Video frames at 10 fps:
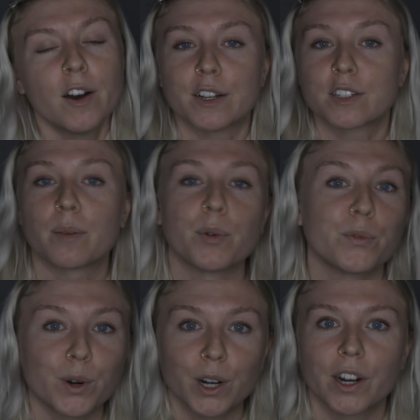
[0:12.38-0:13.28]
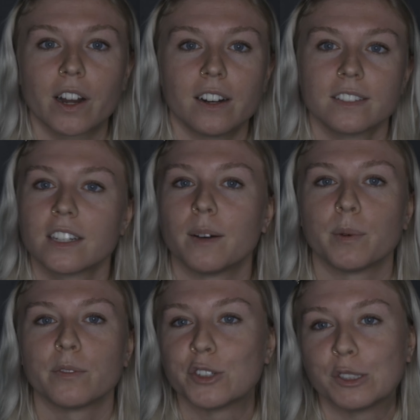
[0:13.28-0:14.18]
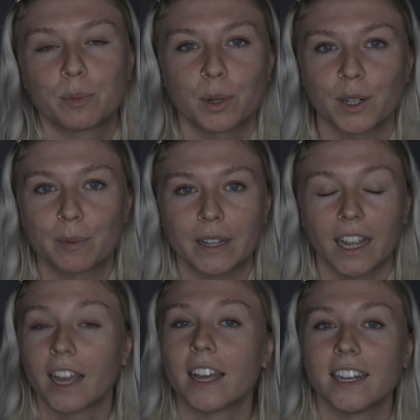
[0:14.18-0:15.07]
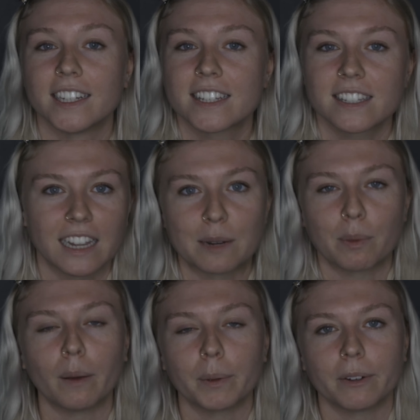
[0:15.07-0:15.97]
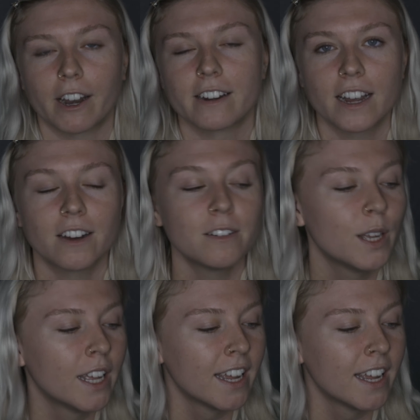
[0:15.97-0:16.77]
on top of work, on top of Juniper being an insane puppy right now.